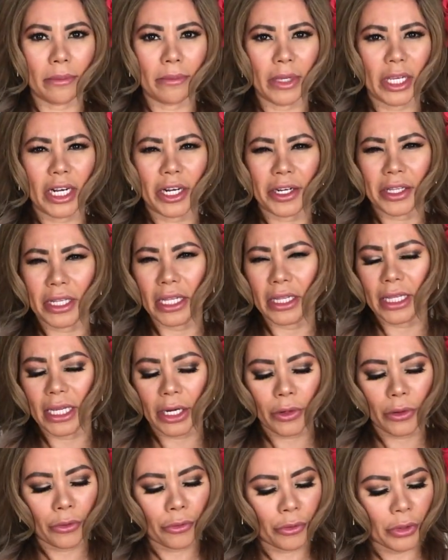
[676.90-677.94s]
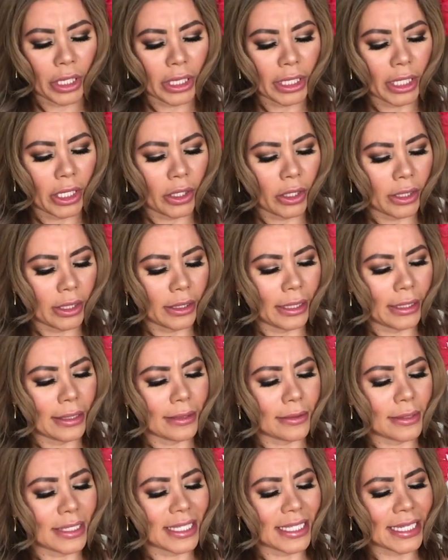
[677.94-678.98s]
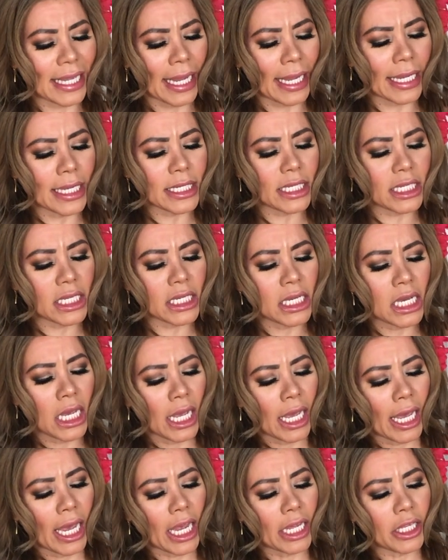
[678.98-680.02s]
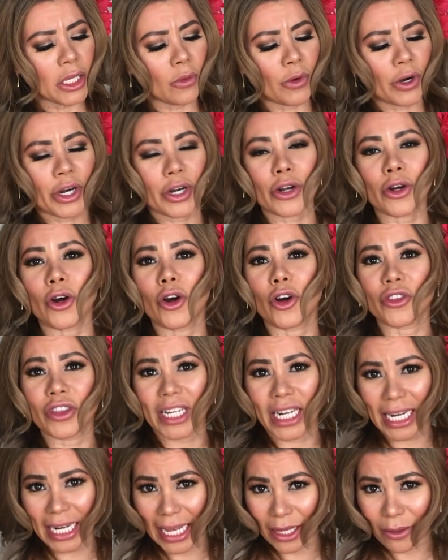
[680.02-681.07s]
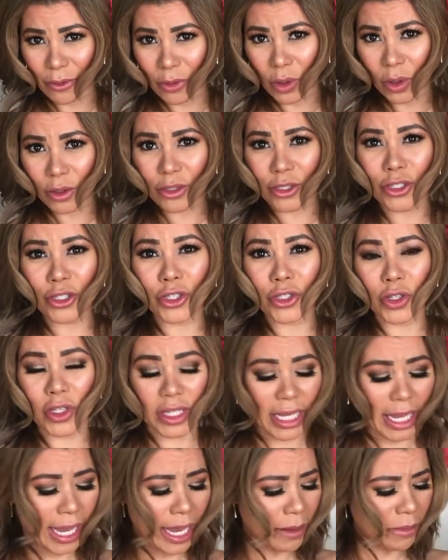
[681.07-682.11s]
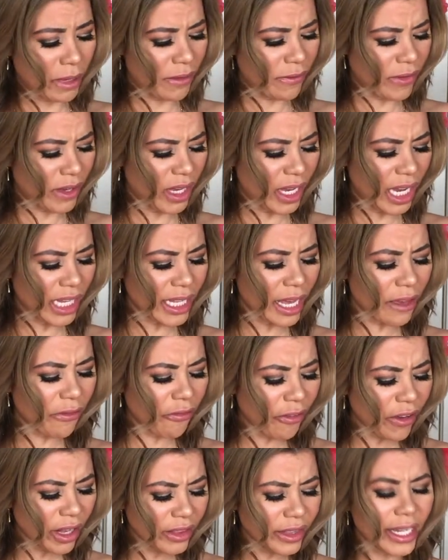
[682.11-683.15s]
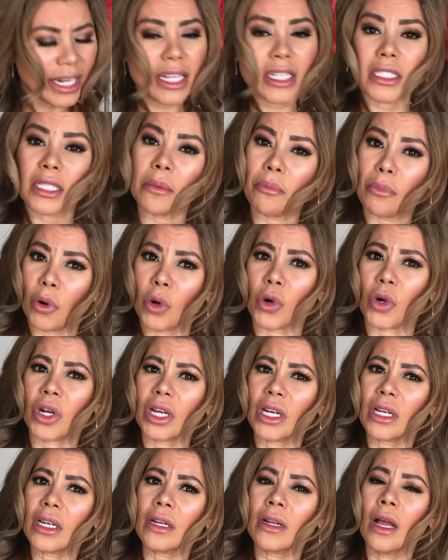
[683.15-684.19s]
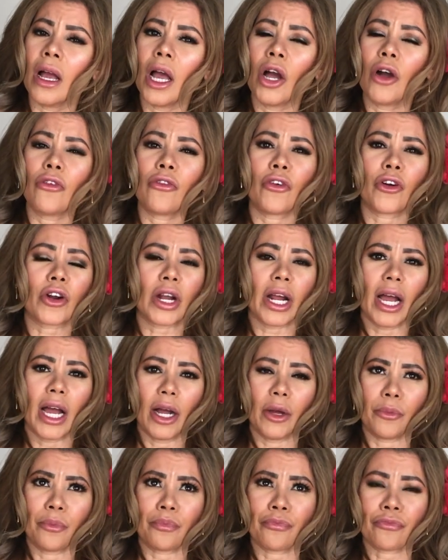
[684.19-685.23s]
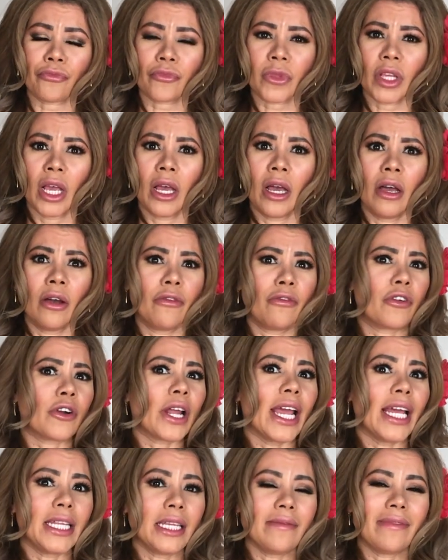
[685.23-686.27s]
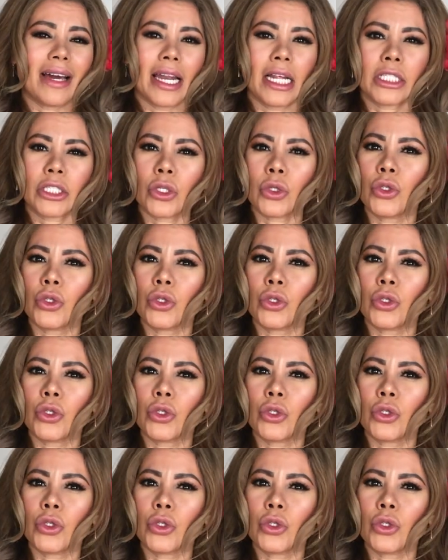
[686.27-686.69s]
beer that they don't really state anywhere on the labels, you know, the ABV. And I feel that it's important for anybody to